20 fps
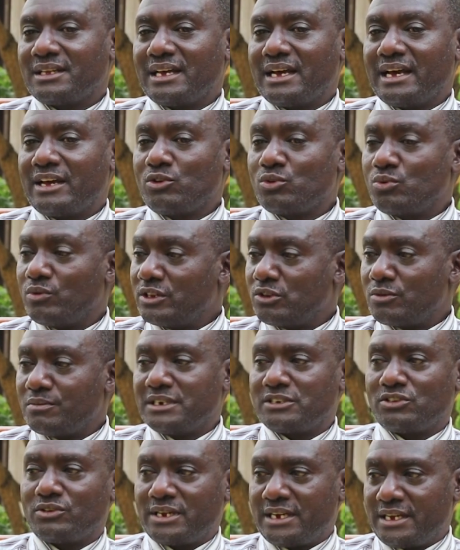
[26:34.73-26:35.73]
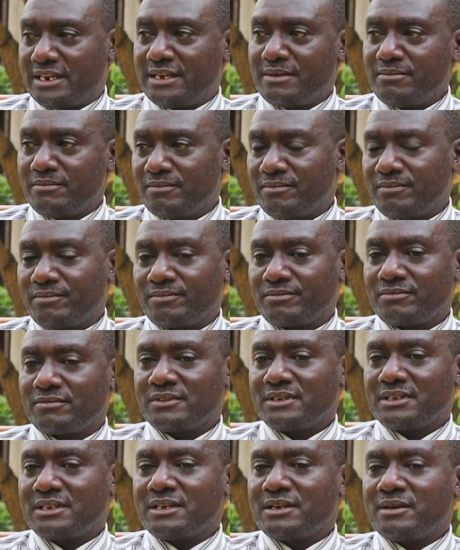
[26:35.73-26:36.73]
I don't want to mention her name,
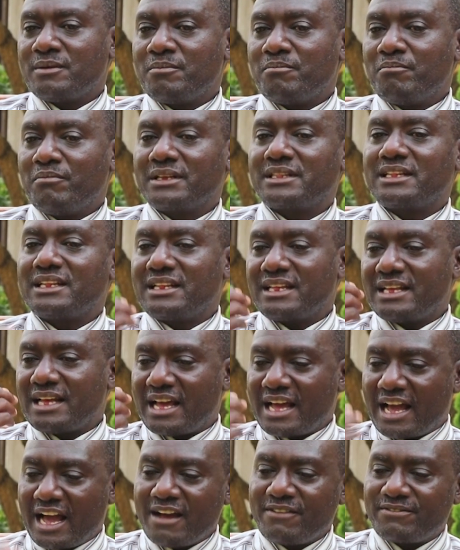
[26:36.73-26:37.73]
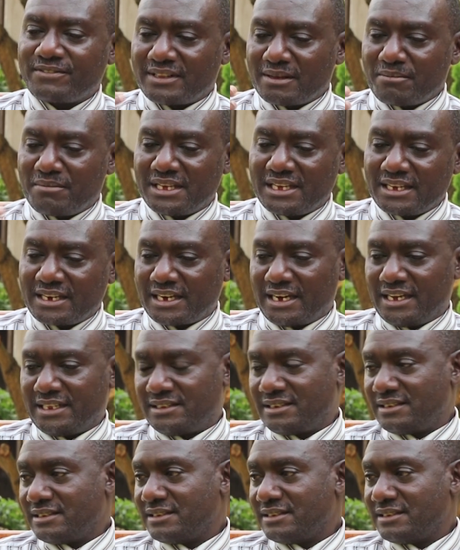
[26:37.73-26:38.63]
but after being cut,